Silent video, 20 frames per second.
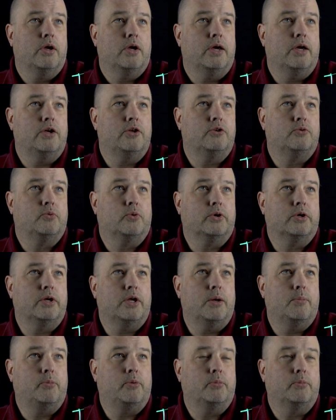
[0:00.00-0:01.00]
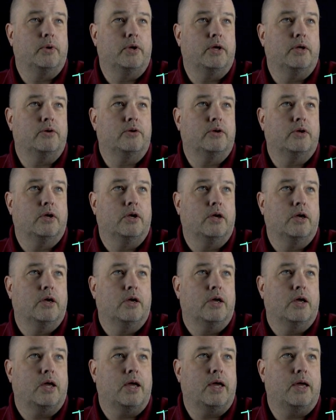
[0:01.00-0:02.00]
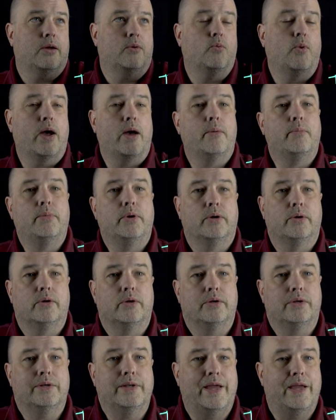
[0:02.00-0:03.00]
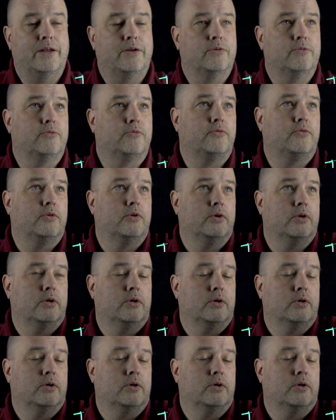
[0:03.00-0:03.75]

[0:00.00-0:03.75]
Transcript: is we're going to implement a web-native